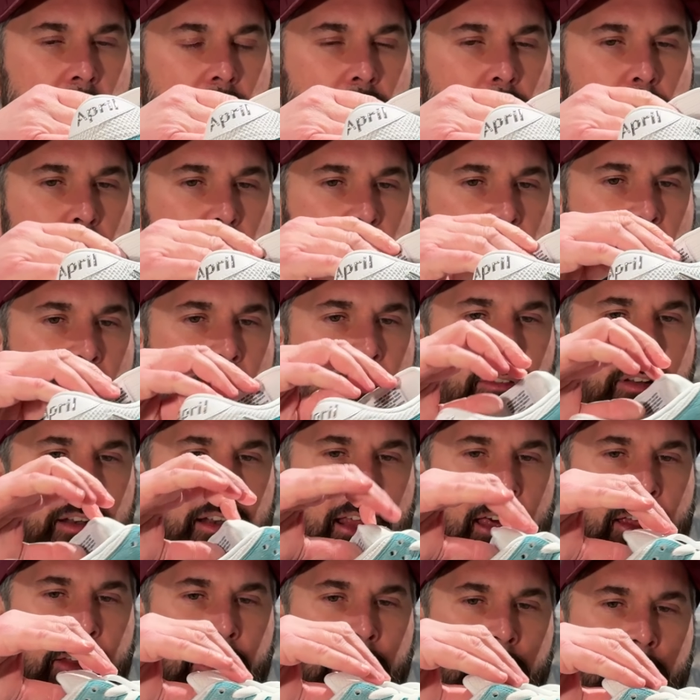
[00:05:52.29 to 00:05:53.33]
We have
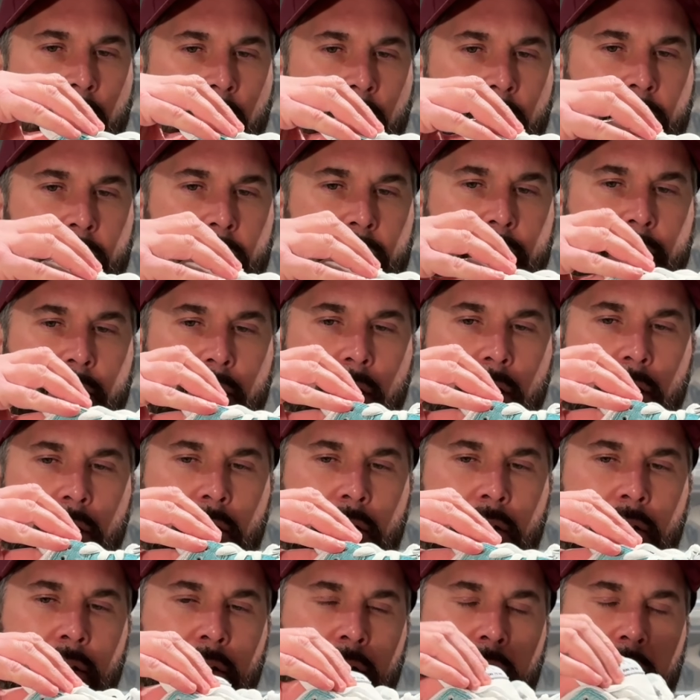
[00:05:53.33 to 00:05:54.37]
leather on the tongue.